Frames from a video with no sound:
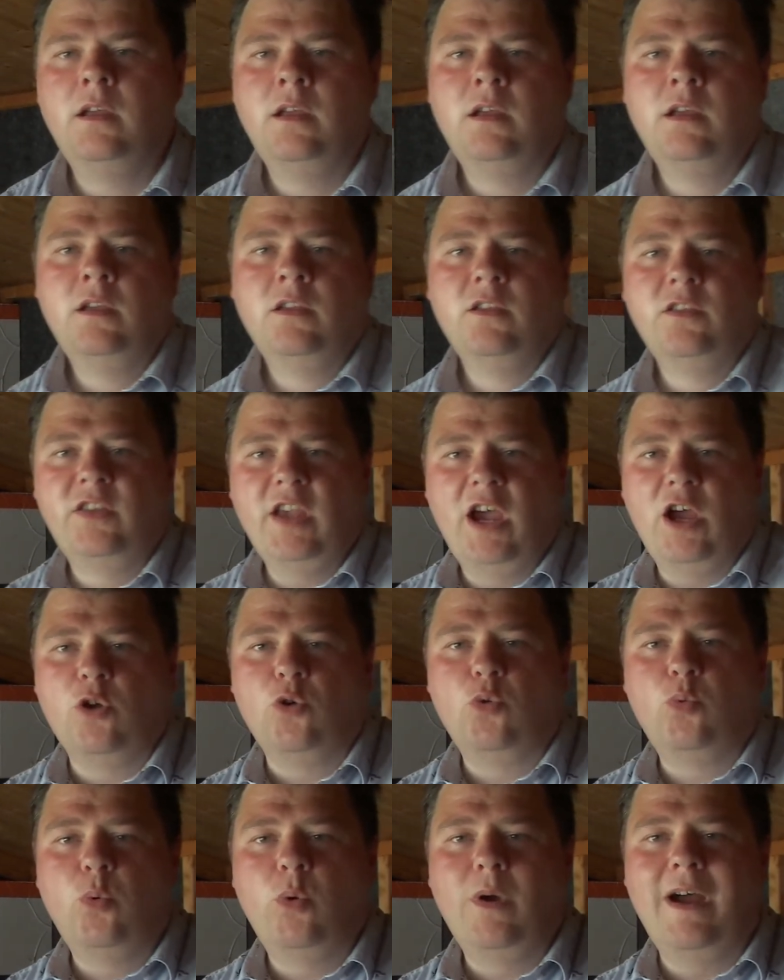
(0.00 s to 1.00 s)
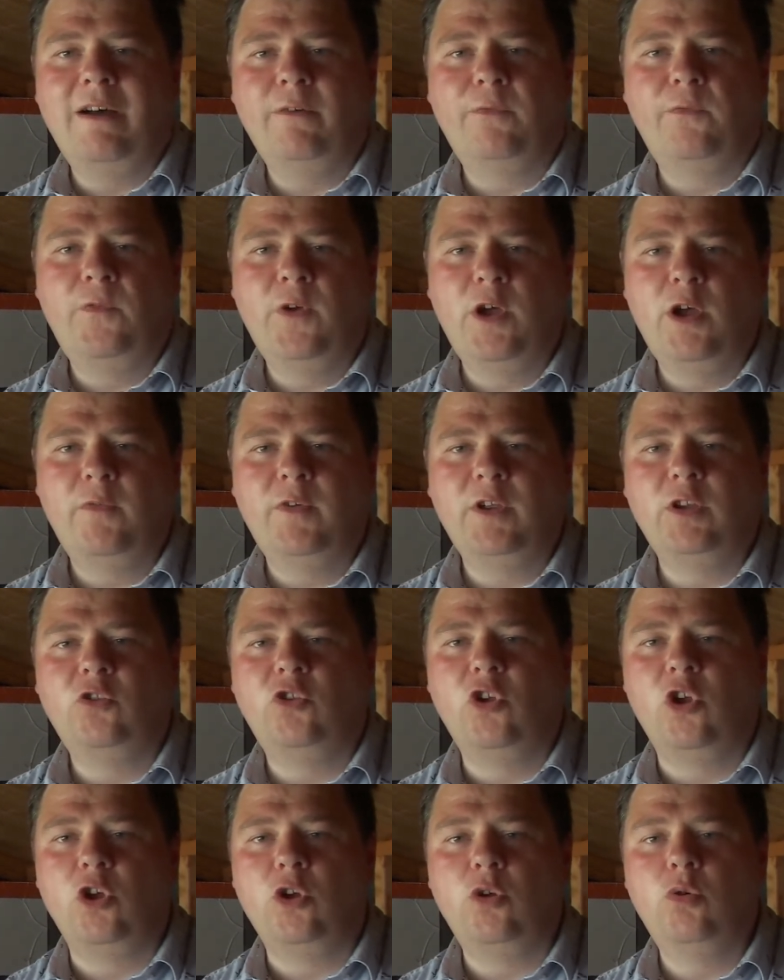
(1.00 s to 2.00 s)
So without further
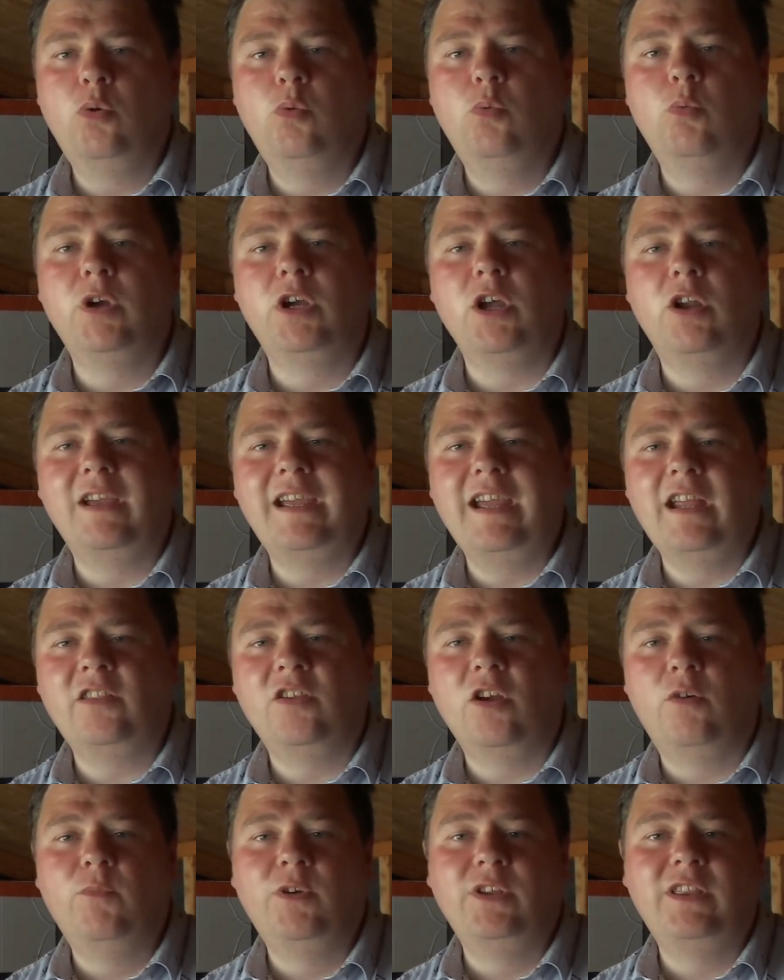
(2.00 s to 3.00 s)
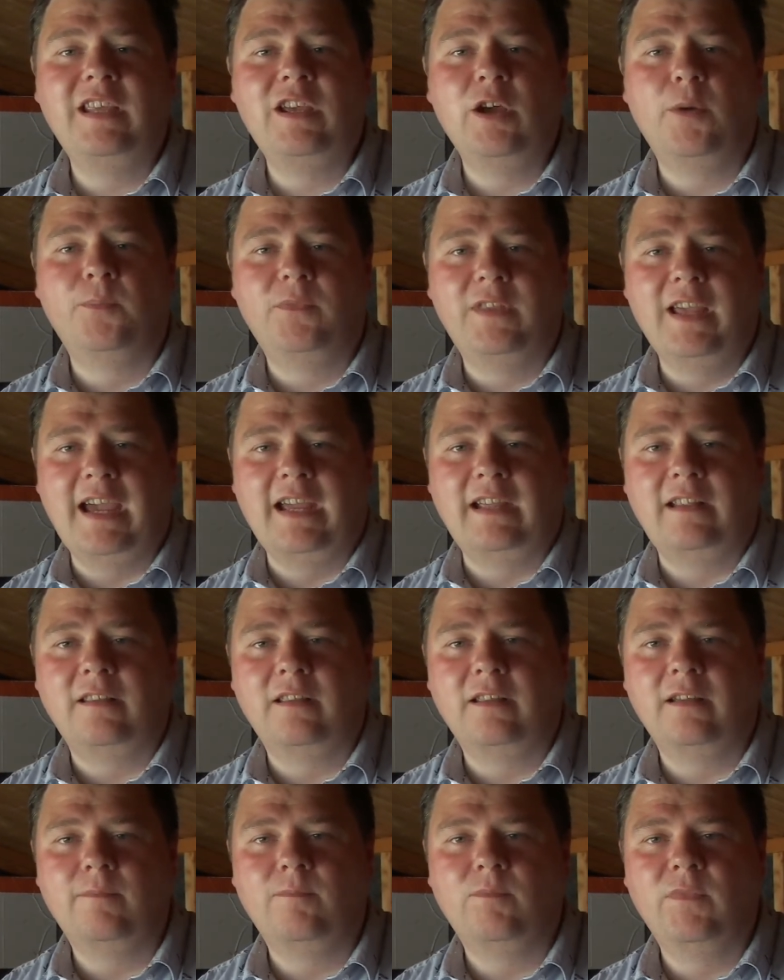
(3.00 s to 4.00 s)
ado, we're going to get on with the
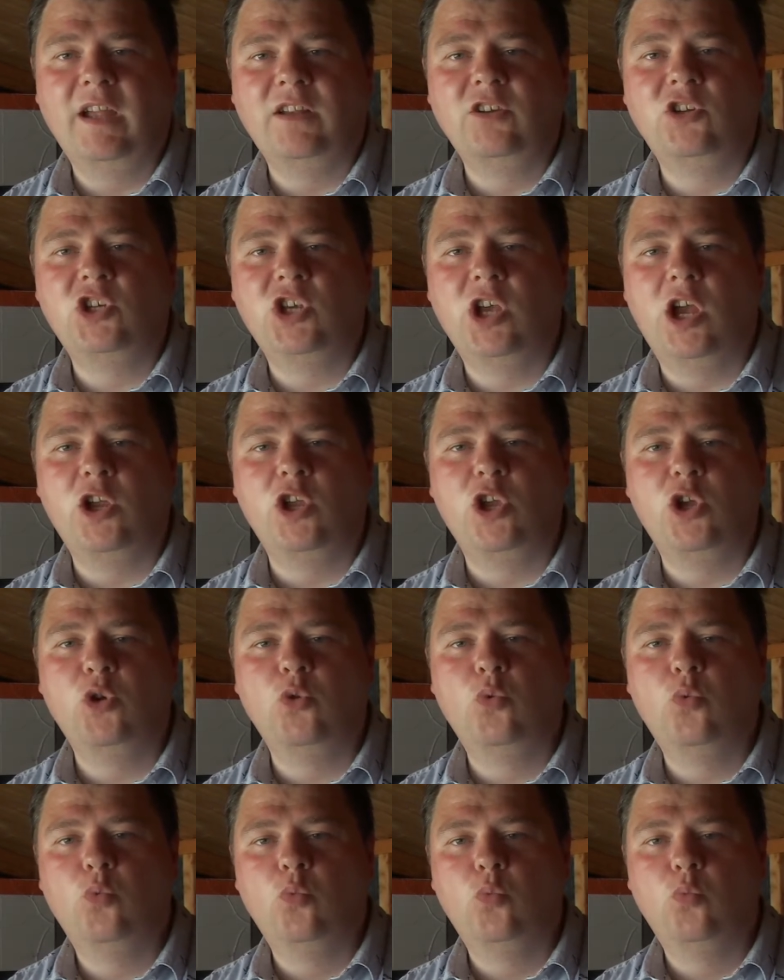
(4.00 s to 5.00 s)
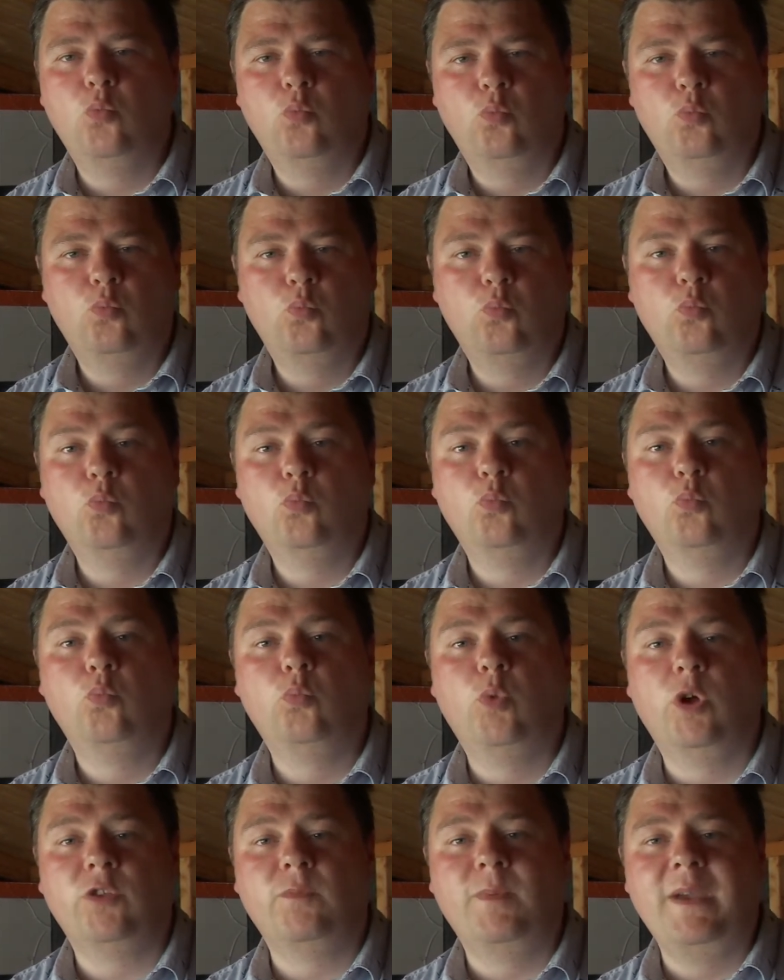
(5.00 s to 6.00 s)
update and show you
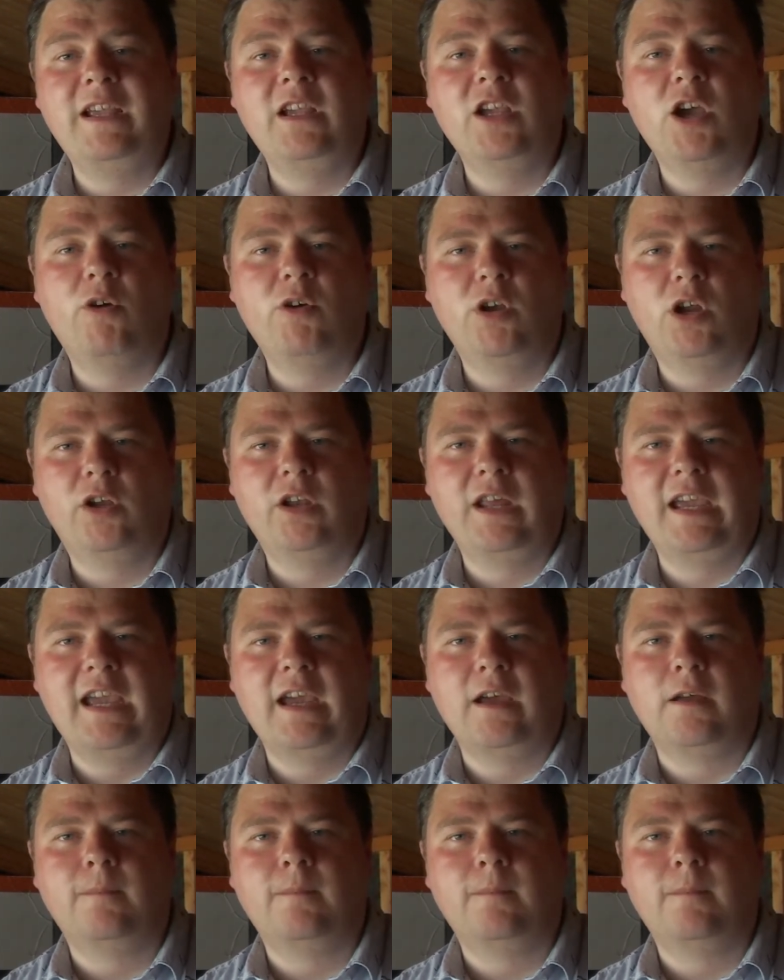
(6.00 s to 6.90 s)
what's been going on here.